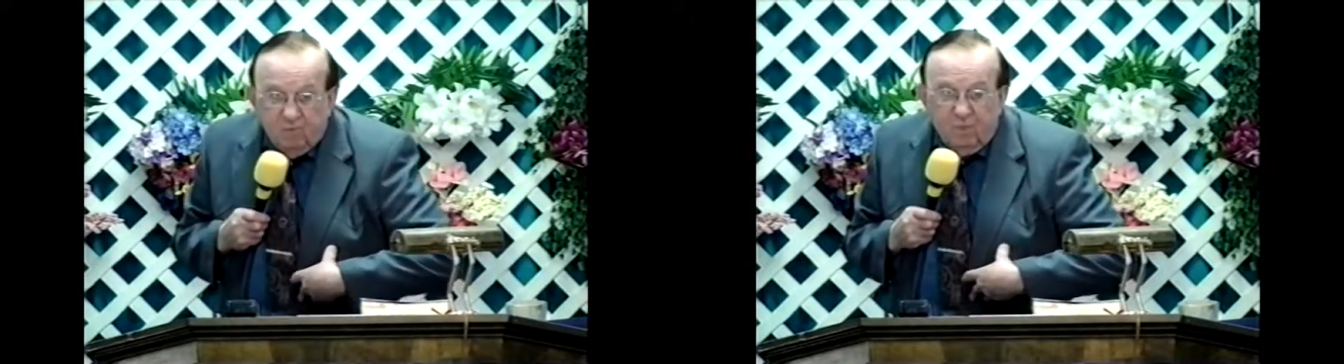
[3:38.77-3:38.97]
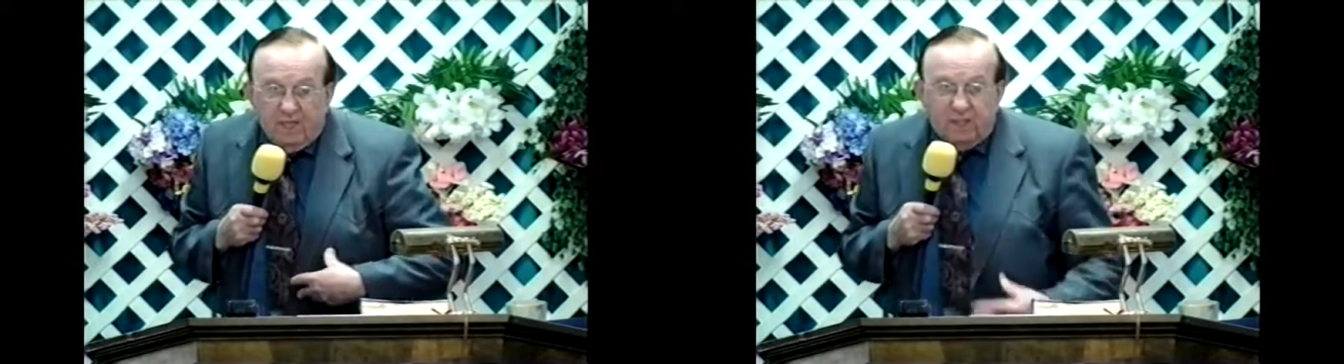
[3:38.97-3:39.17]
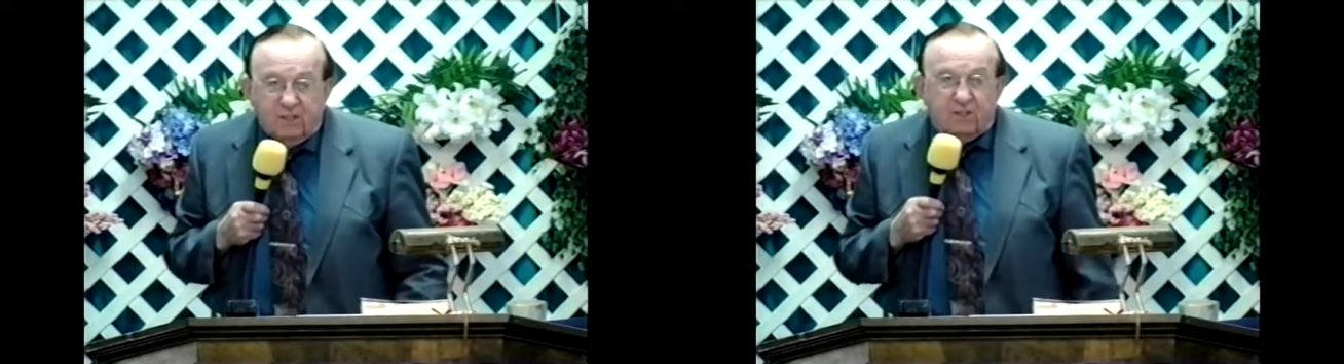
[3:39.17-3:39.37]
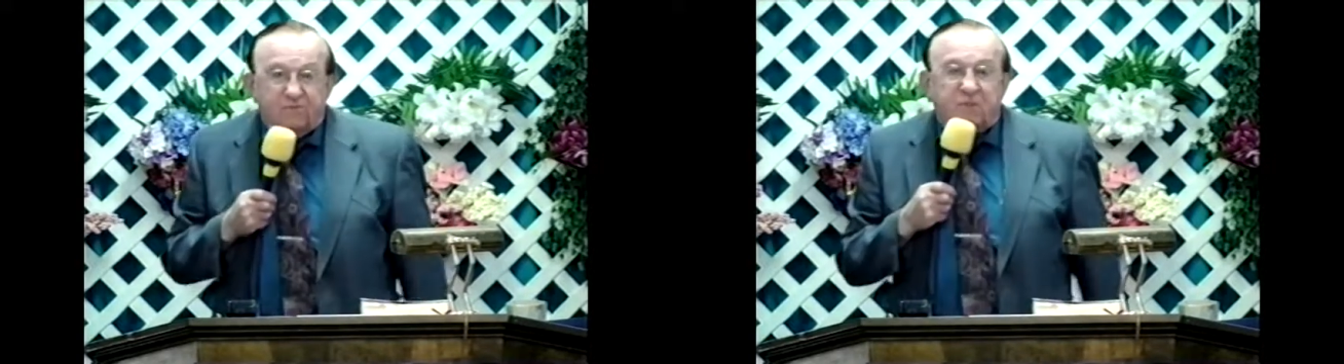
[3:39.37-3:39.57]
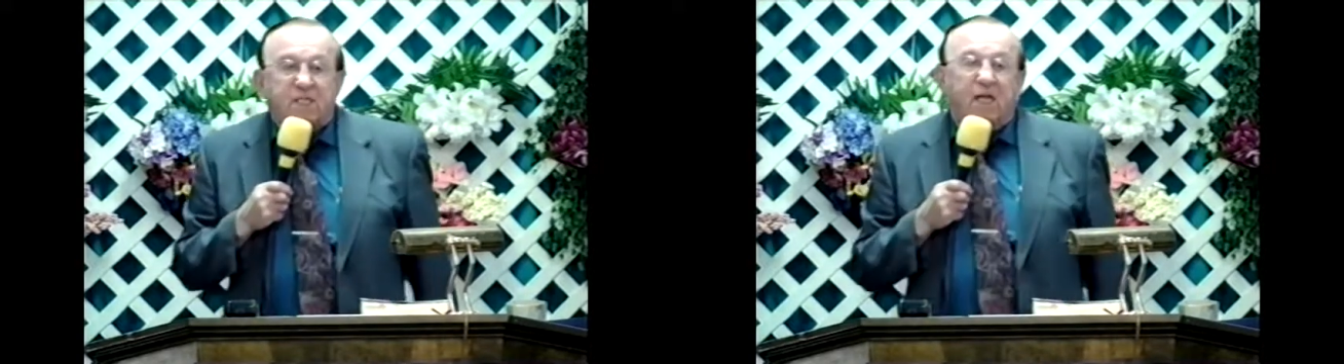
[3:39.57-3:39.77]
because of
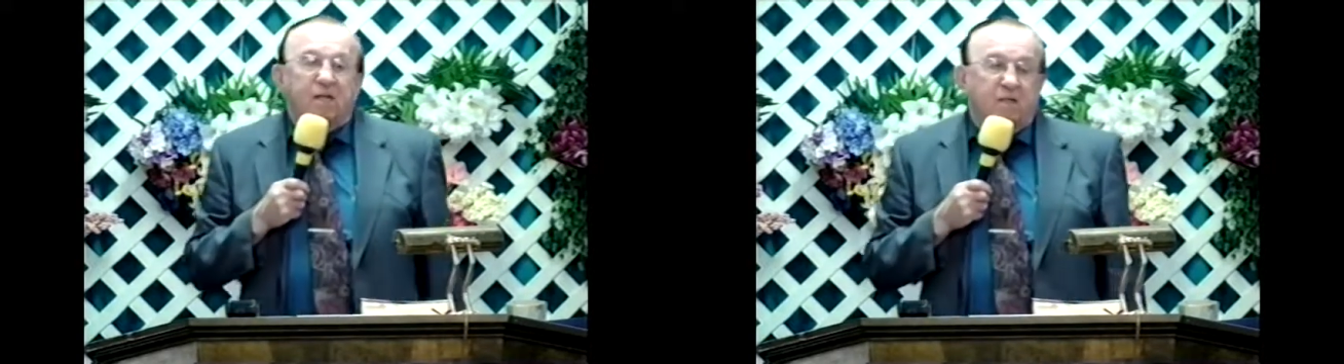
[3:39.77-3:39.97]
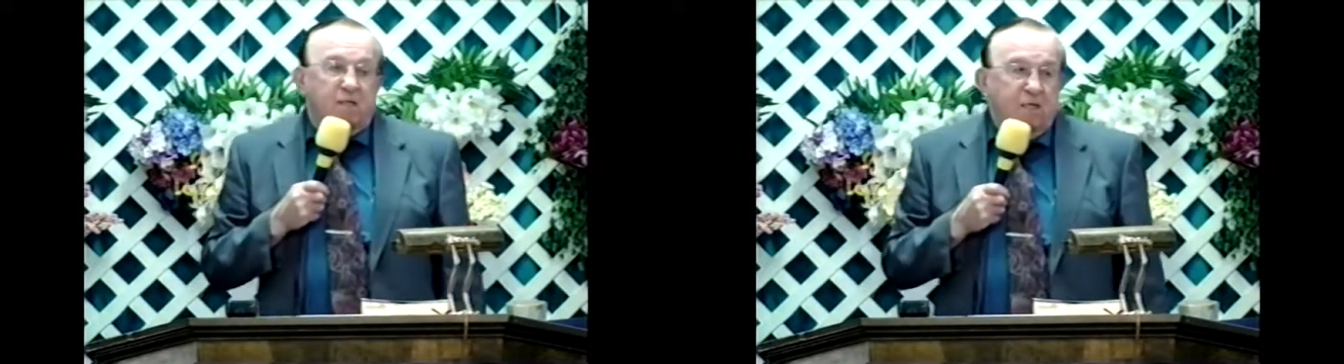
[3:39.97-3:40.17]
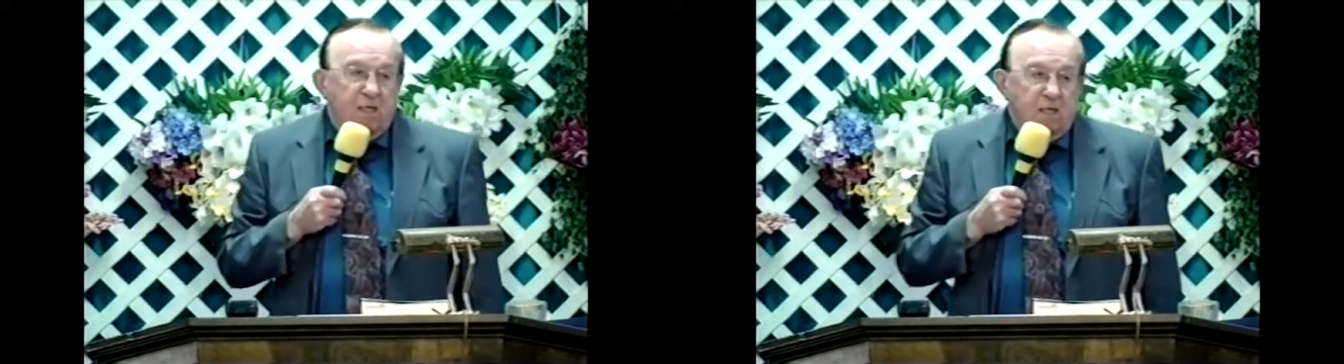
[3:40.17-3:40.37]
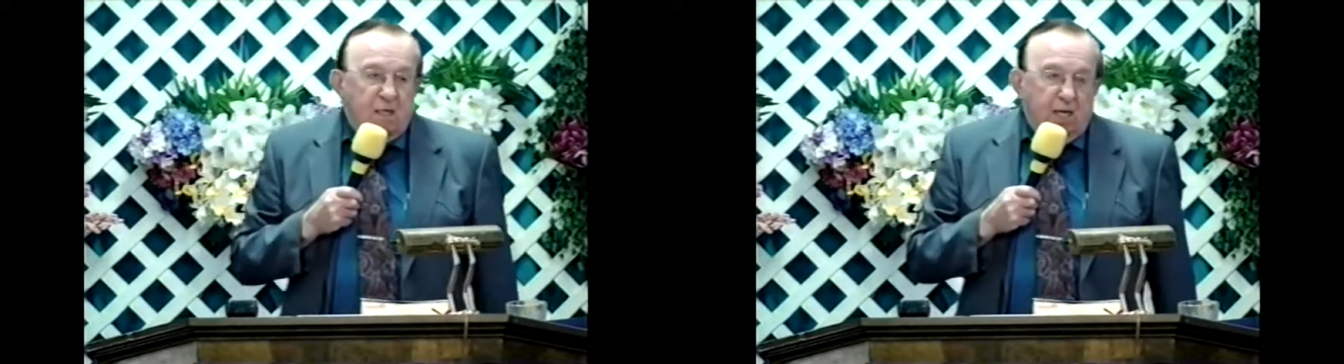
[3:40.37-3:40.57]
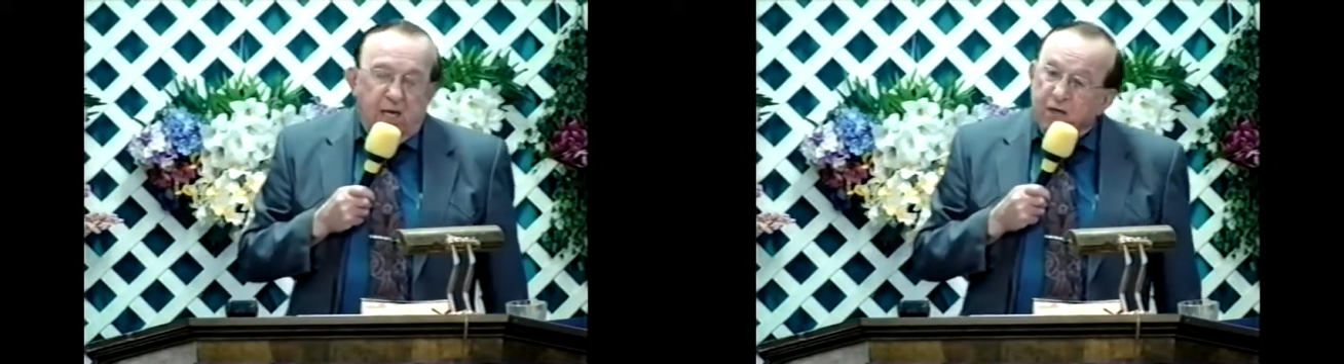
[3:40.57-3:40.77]
sin
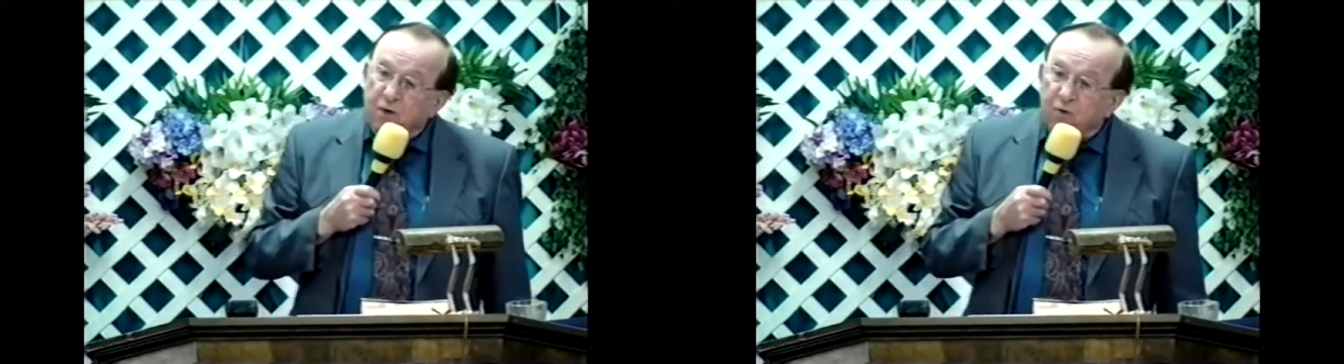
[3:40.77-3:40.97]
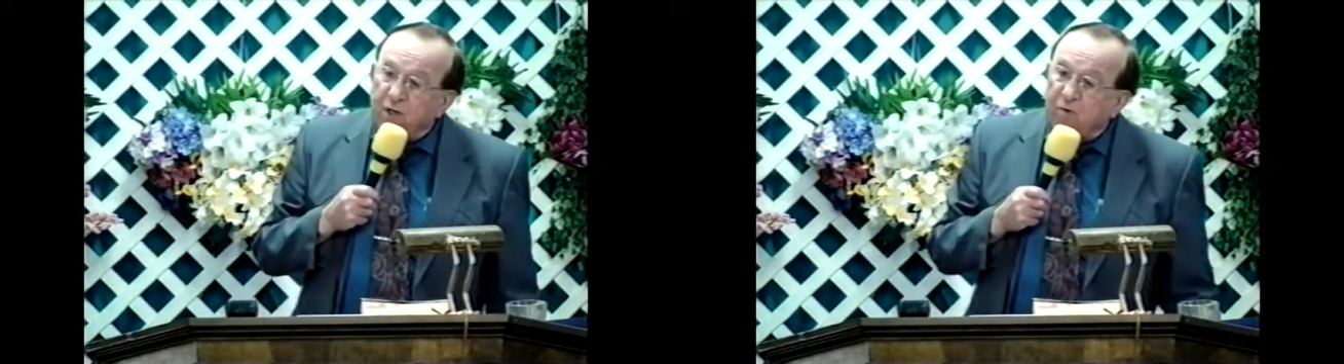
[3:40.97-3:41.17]
and only